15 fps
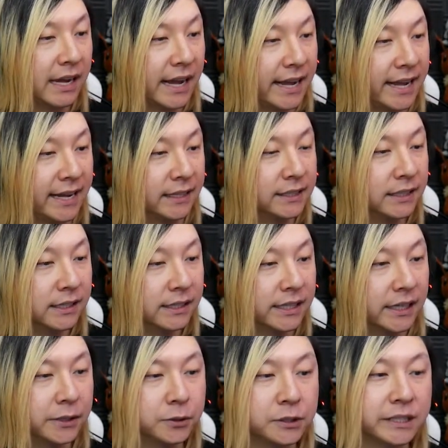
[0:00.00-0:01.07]
And
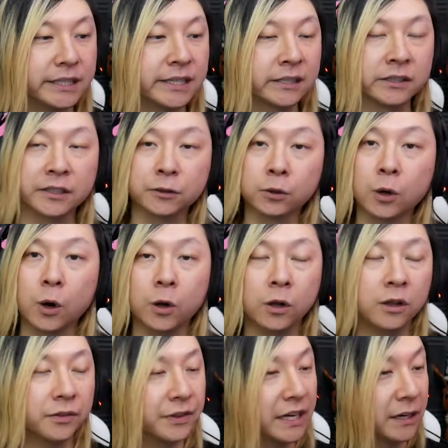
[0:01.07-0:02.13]
then you see the little
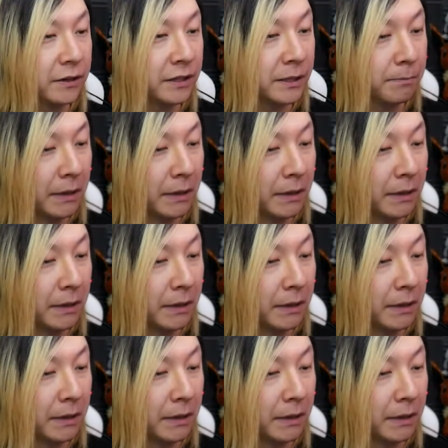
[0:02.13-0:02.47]
goal there in the